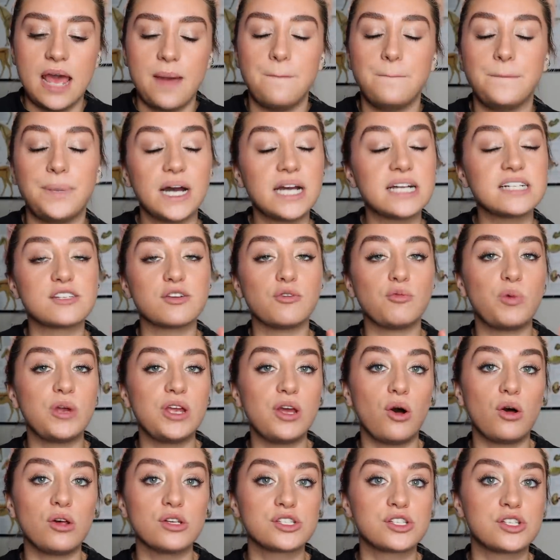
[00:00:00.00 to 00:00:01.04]
But we
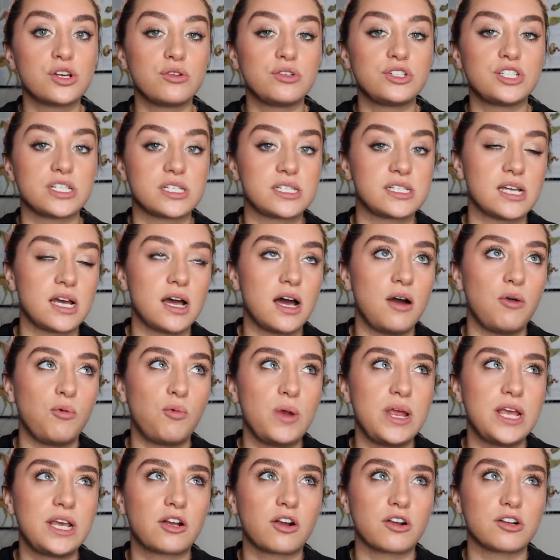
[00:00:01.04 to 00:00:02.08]
also just a
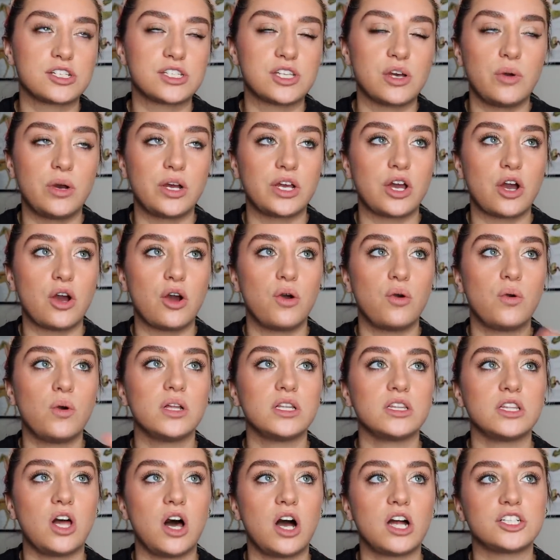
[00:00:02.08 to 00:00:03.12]
week or so ago
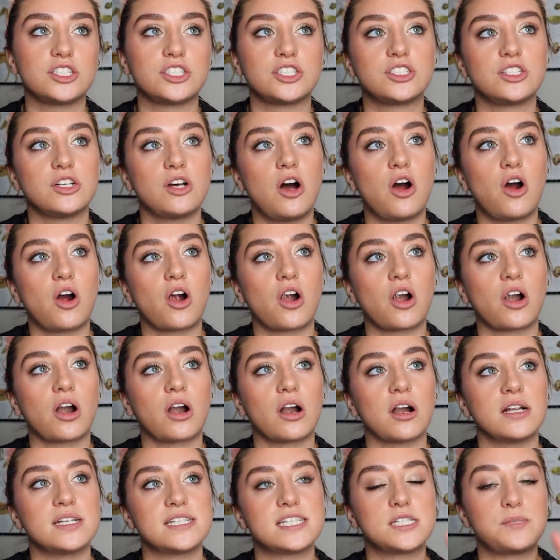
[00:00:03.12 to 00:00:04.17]
launched
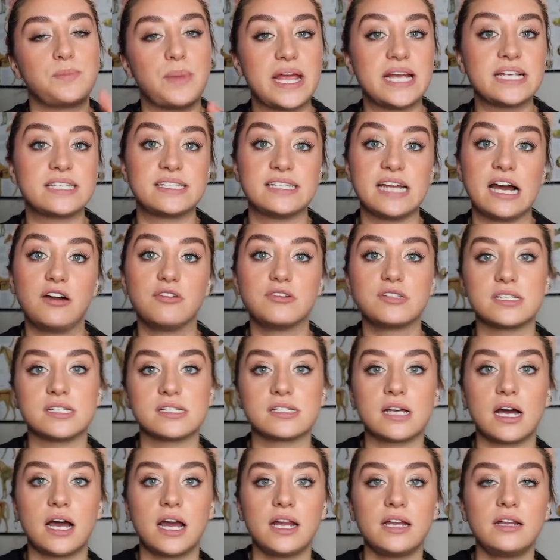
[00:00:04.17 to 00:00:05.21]
our spaced out
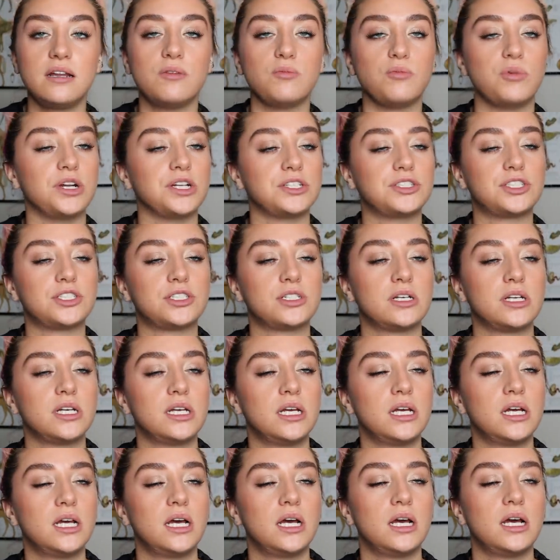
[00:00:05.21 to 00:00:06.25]
design, which
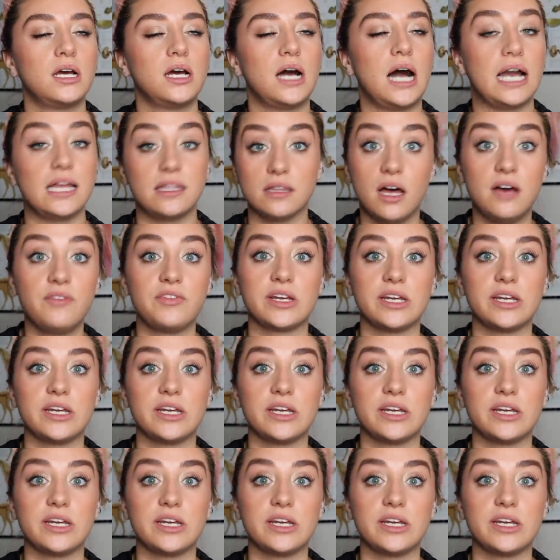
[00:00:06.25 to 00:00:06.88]
I love